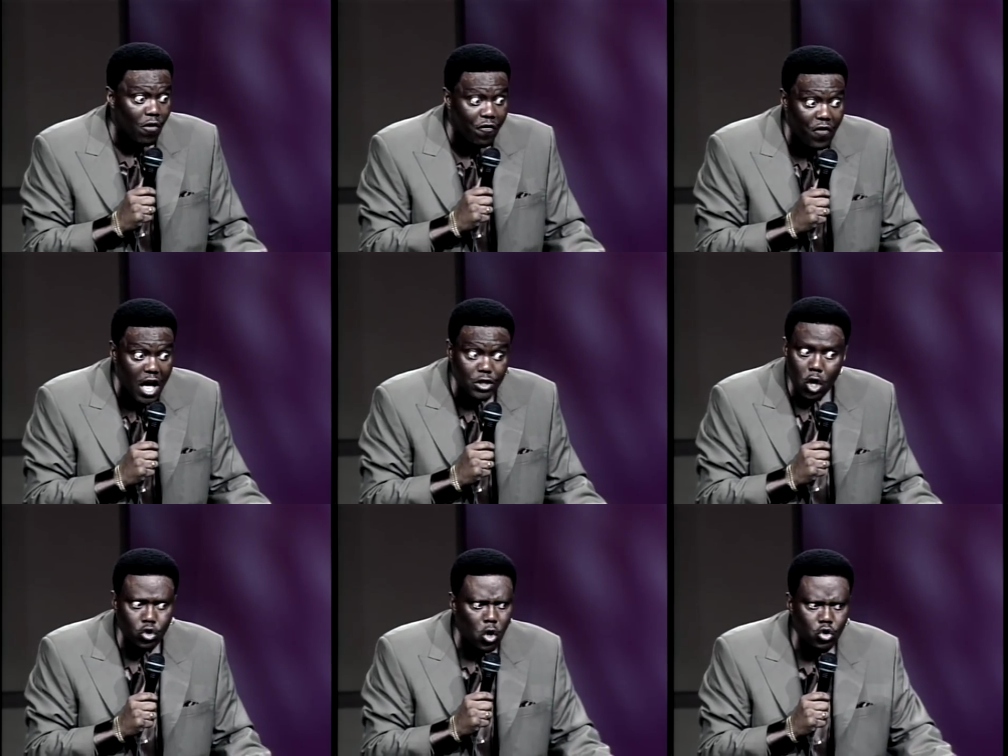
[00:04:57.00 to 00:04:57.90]
Fuck,
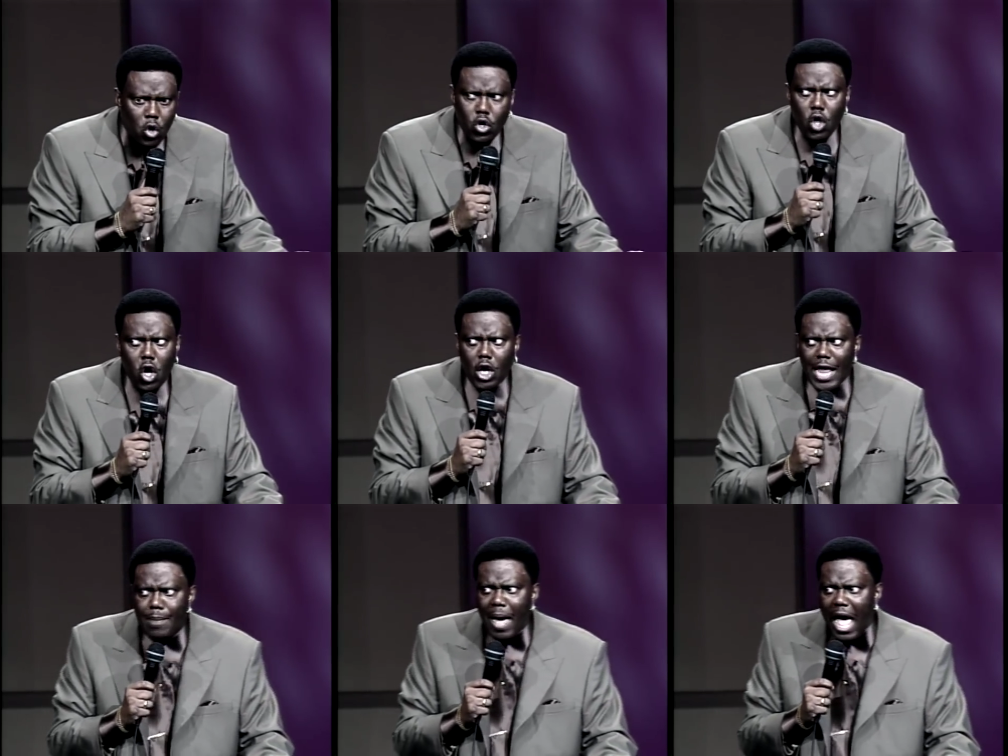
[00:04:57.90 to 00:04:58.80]
don't, don't, don't, don't
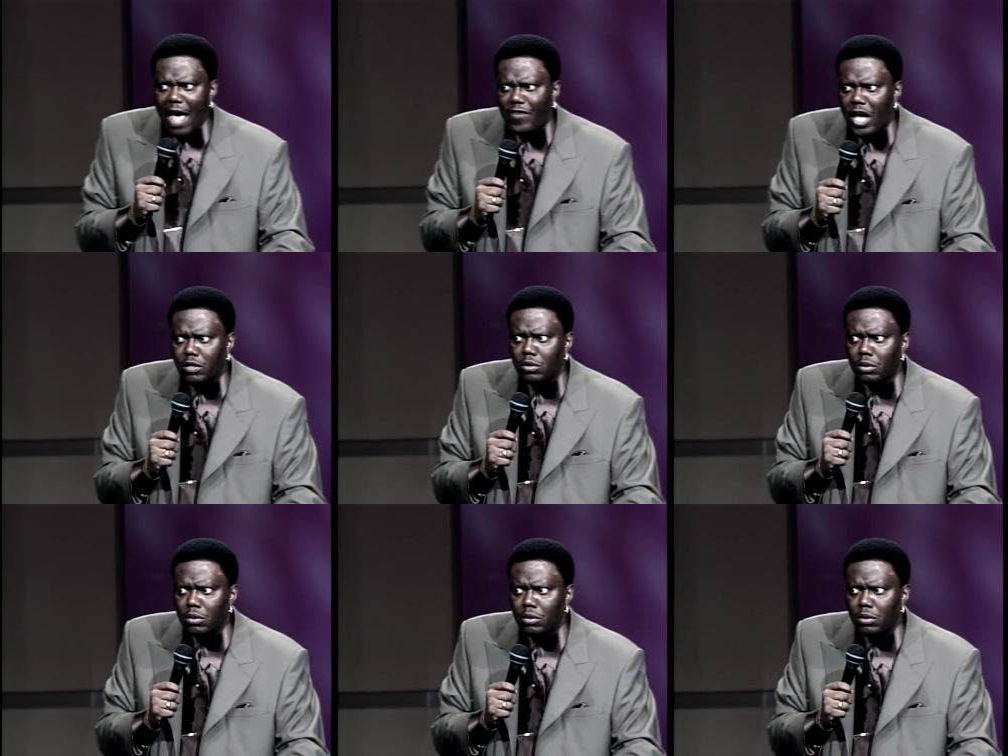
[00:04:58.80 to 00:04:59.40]
let them have it.